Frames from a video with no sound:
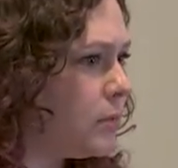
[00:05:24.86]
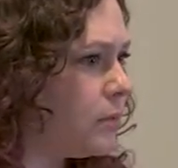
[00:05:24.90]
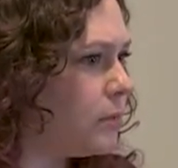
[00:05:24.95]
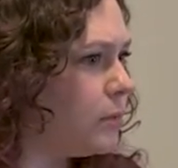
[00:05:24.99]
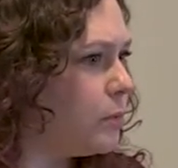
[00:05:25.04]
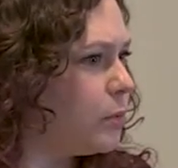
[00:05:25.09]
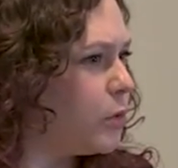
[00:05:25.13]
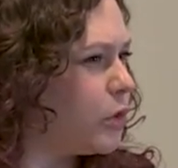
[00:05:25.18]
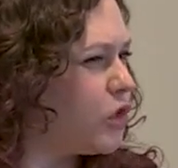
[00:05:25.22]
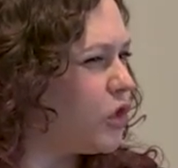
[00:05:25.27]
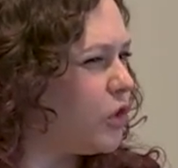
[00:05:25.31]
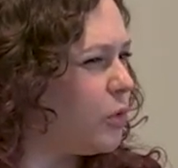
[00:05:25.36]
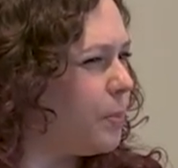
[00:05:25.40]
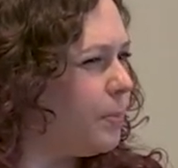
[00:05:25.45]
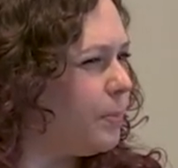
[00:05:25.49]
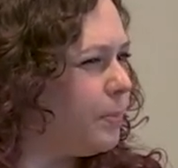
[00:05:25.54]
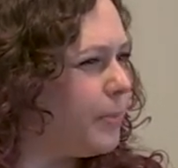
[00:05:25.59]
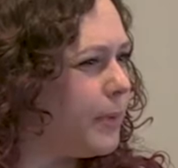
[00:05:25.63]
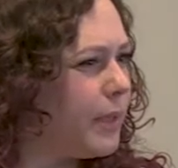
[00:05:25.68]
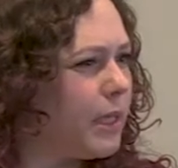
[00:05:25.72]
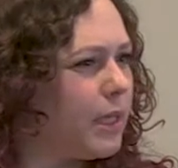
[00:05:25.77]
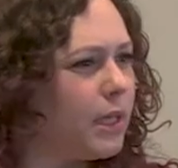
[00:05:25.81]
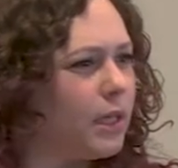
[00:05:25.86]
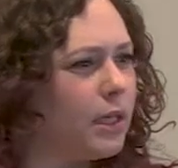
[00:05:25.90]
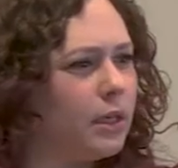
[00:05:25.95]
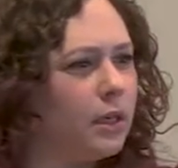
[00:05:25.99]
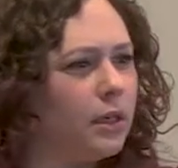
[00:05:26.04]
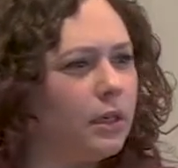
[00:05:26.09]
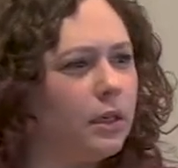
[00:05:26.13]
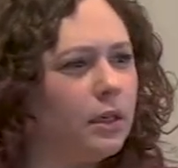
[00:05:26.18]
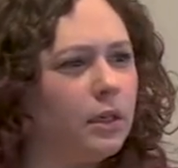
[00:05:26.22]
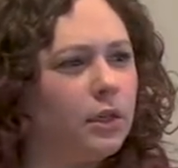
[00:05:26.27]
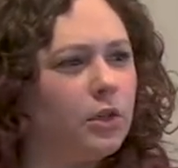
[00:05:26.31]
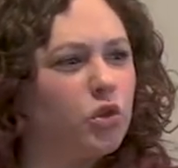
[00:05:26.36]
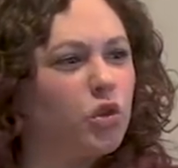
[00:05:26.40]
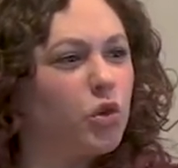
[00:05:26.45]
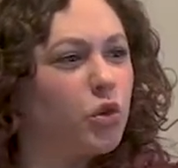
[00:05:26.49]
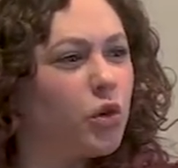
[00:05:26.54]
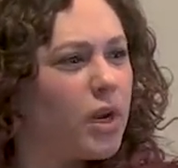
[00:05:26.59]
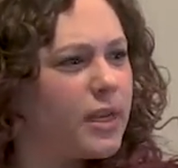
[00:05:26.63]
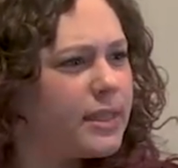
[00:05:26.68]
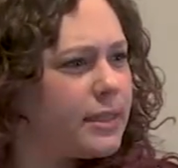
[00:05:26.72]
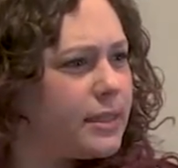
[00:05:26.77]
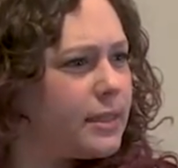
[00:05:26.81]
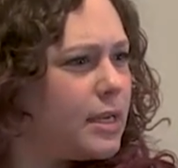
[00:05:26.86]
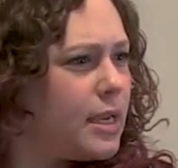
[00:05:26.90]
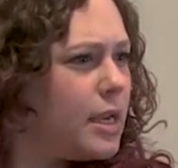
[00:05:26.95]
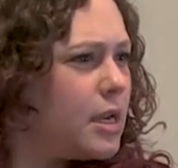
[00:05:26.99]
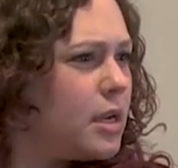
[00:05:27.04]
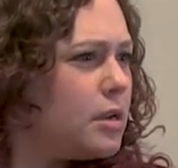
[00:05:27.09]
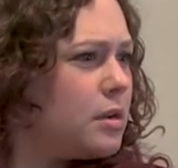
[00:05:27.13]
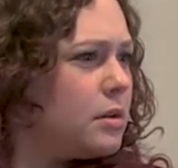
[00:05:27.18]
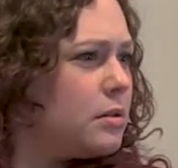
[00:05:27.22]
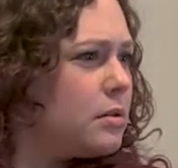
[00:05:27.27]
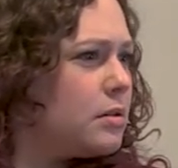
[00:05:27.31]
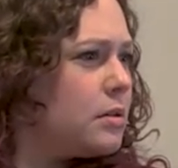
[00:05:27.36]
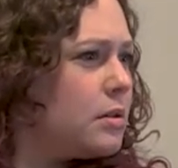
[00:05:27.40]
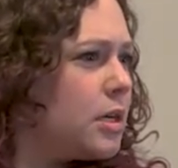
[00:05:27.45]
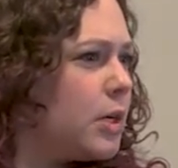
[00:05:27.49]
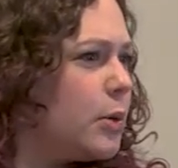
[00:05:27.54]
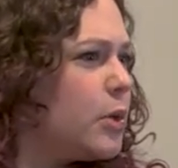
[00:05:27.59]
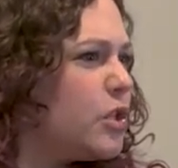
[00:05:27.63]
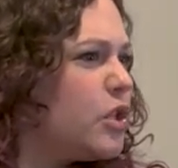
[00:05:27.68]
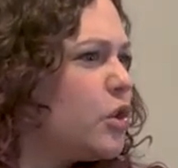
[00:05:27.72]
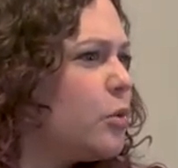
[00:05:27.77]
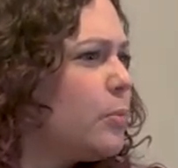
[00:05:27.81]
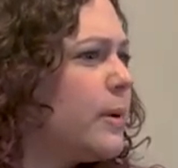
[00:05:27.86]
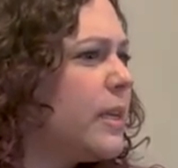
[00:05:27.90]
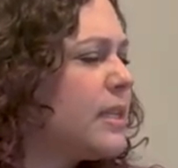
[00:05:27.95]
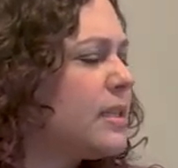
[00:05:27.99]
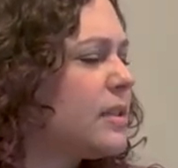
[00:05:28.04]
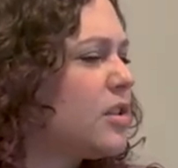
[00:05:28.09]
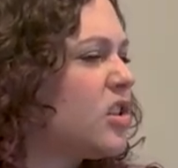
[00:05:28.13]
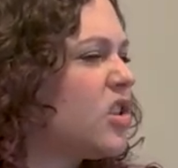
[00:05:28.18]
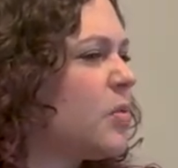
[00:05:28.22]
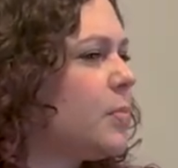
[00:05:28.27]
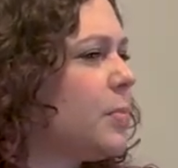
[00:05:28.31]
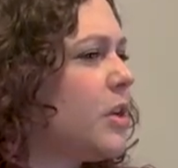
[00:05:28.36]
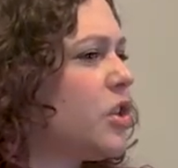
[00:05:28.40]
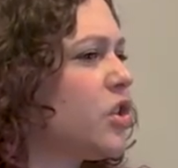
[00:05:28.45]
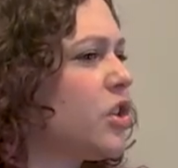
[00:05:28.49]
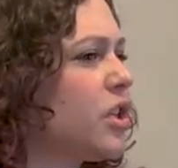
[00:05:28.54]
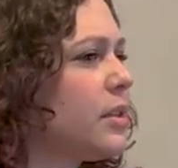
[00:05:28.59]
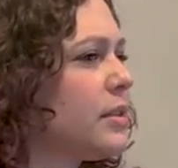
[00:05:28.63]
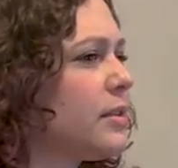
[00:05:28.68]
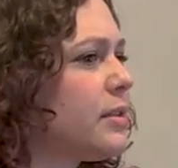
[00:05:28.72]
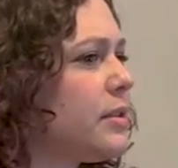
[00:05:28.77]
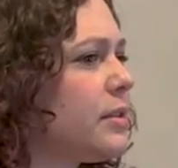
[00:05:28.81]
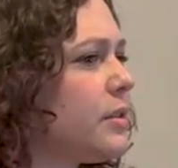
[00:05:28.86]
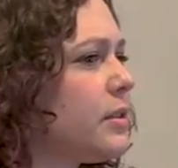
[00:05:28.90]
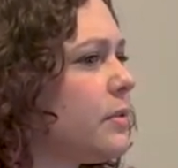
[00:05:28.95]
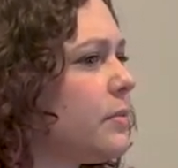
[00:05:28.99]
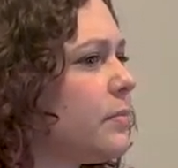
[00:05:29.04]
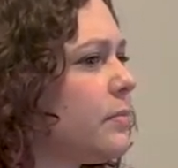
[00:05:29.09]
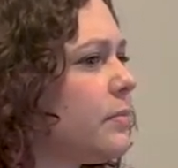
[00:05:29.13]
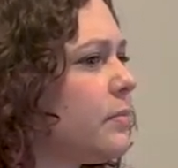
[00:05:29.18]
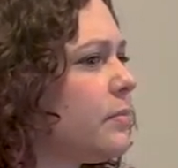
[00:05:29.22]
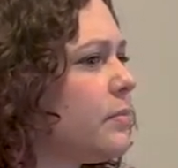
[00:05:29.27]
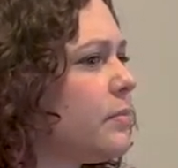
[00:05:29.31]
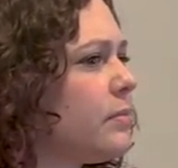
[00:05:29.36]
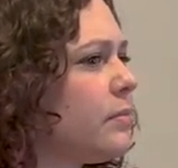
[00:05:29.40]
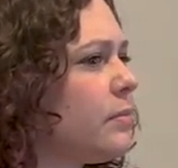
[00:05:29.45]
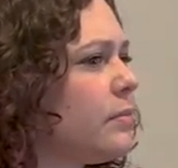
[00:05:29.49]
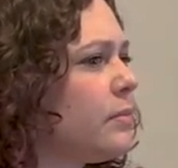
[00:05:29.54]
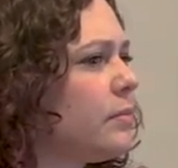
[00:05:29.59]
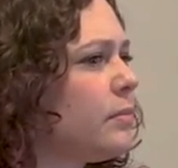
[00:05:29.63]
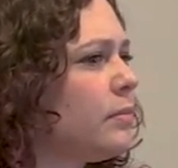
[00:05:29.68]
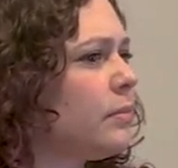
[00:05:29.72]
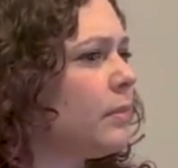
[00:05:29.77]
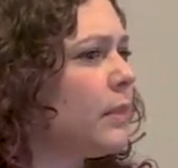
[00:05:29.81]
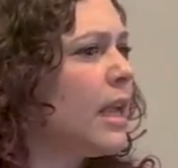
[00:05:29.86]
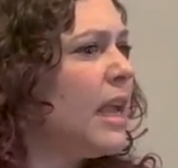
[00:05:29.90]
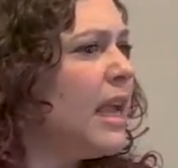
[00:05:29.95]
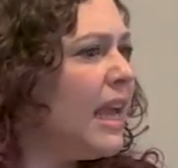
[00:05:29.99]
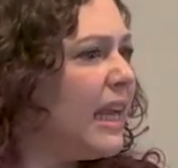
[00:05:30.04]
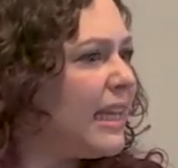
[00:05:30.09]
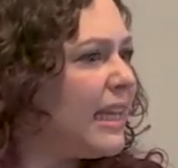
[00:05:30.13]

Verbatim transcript: Would you be trusting? Or would you be suspicious? And